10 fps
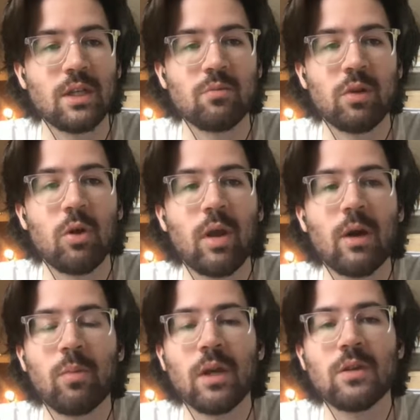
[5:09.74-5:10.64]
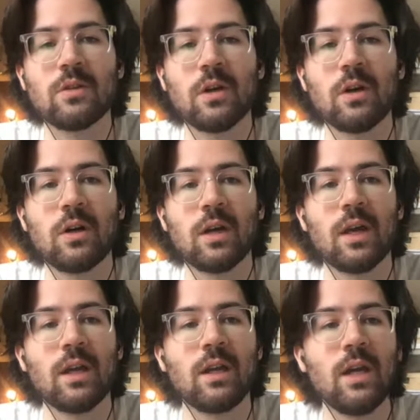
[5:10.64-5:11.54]
gets blown out by Utah
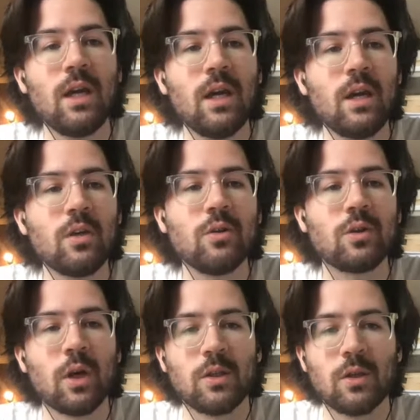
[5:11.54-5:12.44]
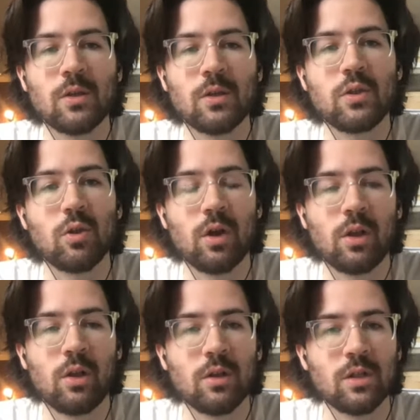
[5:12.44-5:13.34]
and Utah turns to Jordan
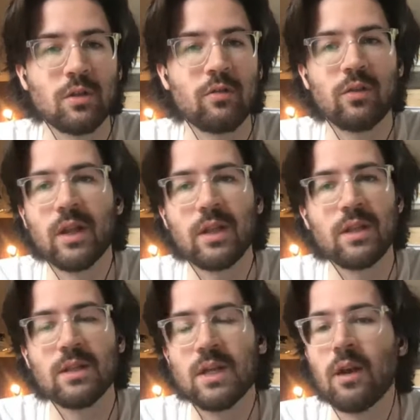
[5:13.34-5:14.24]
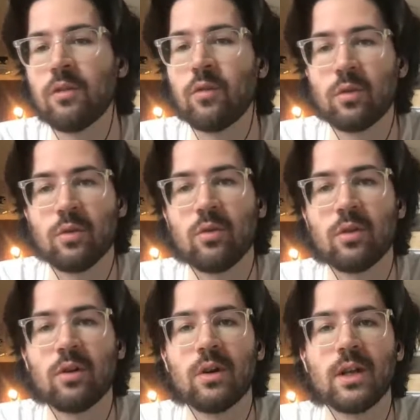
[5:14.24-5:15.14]
Clarkson for like the entire fourth
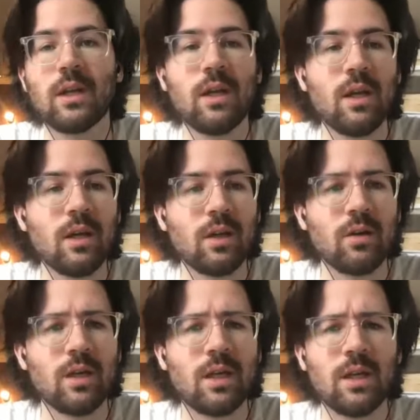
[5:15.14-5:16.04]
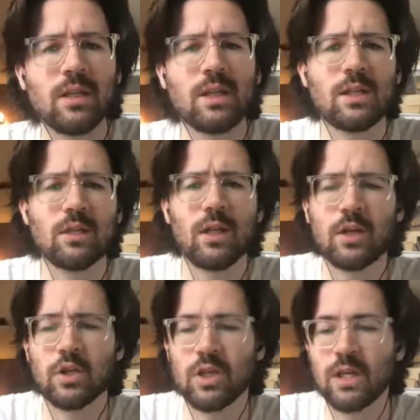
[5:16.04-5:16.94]
quarter. And, he takes a lot
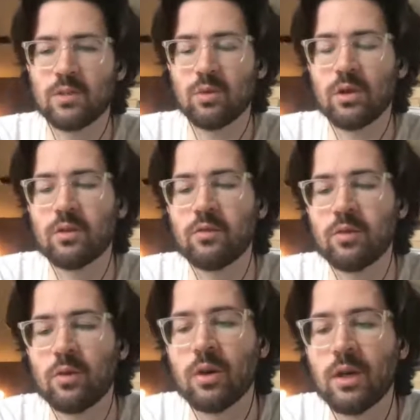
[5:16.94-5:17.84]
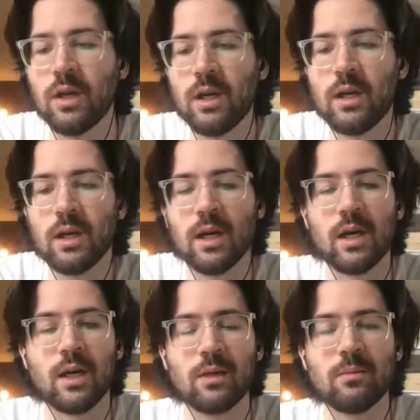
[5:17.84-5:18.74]
of shots when on the floor.
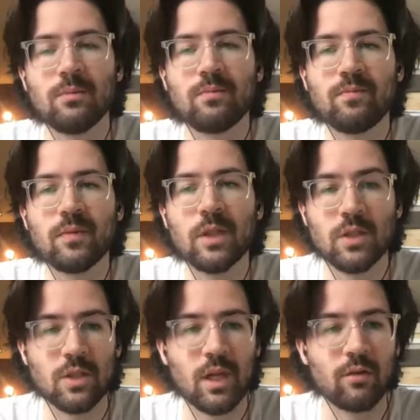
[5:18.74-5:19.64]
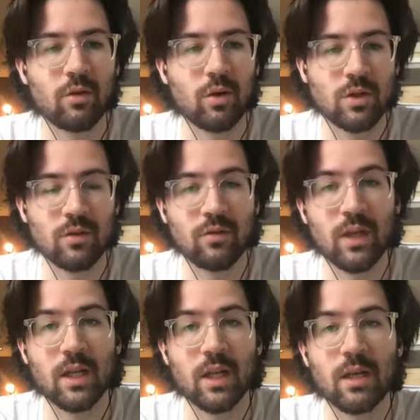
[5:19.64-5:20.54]
It's just kind of a question of
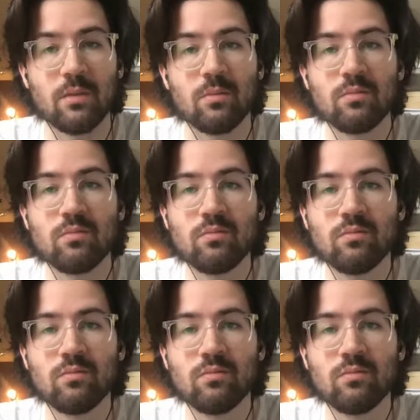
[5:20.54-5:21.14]
getting him